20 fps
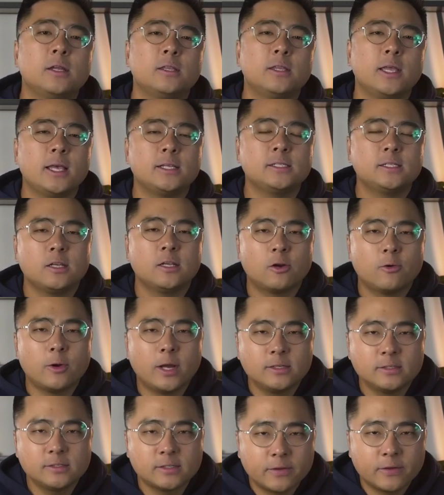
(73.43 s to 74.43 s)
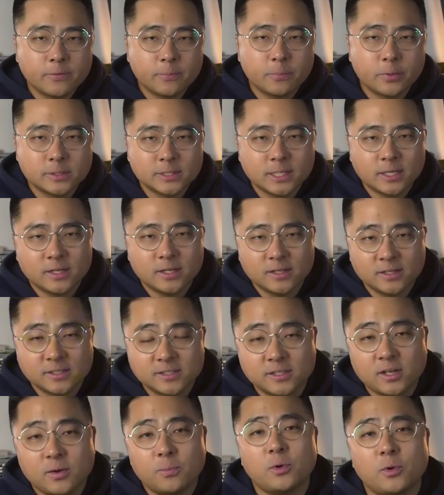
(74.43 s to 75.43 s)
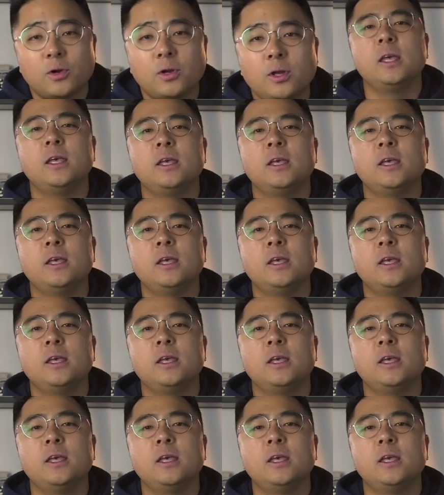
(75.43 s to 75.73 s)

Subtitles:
dancing around 7% in the summer,